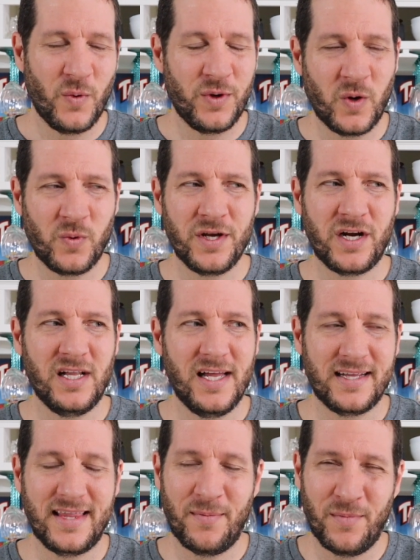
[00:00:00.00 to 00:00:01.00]
We don't really
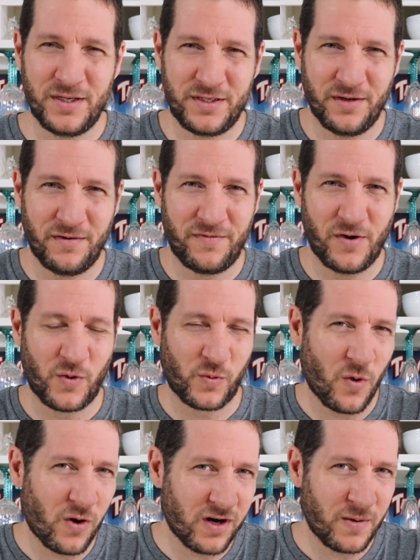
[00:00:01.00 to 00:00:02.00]
collect that much of
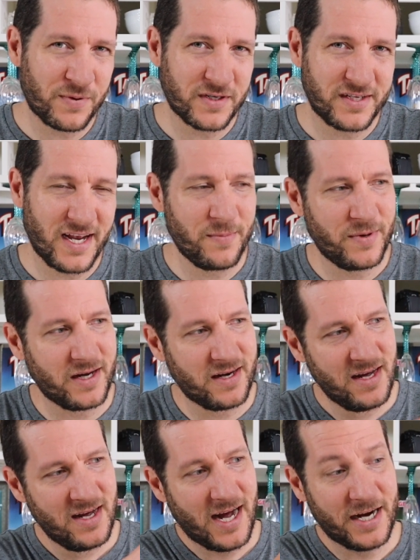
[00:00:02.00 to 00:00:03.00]
Aurora per se, but
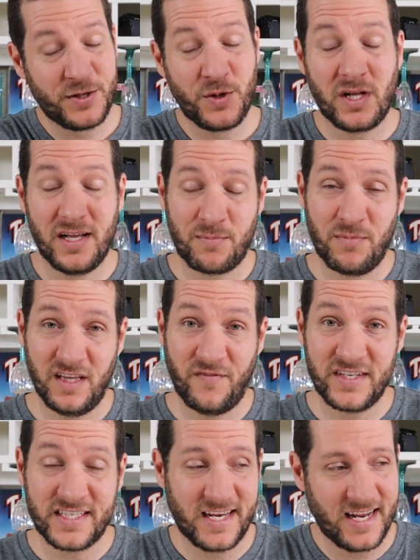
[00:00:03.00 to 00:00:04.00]
I do collect
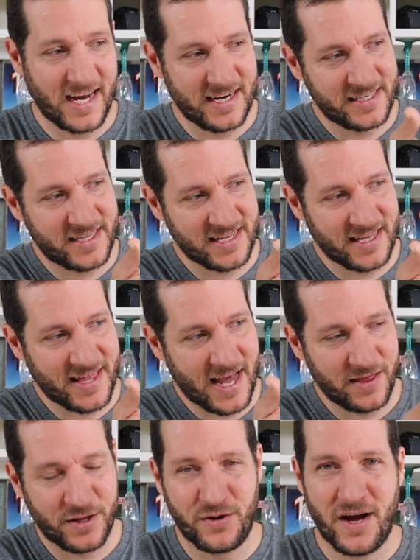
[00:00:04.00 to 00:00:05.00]
Maleficent. I just think that
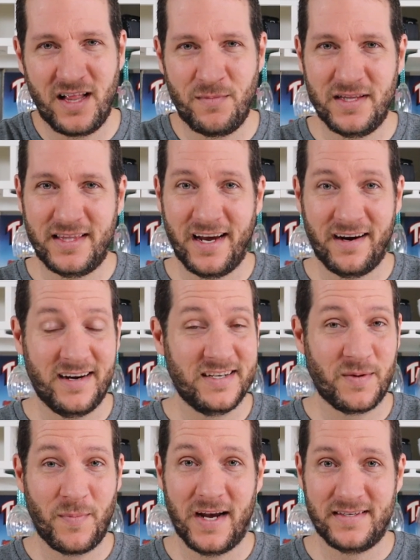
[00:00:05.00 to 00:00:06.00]
that little element there is
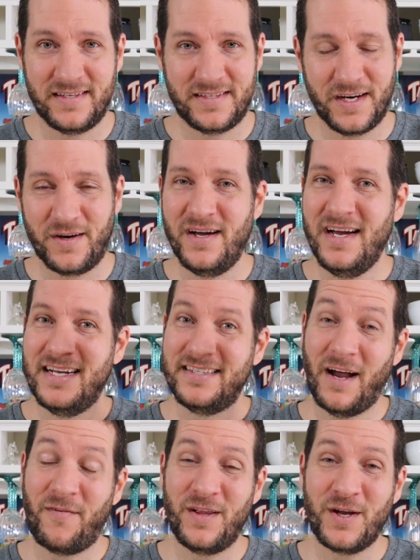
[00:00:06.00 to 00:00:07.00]
amazing, so
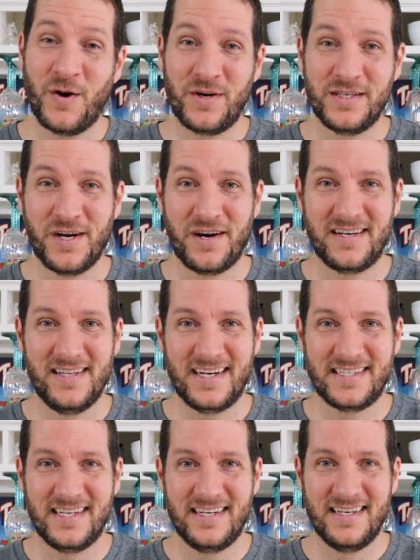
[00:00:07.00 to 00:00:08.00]
definitely going into our
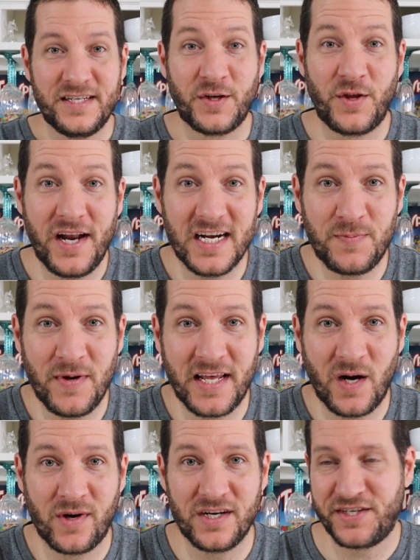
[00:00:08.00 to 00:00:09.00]
collection. So the next pin that
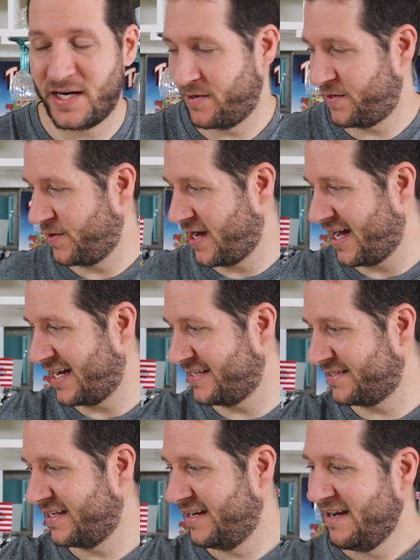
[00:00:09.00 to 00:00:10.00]
I want to share with you guys,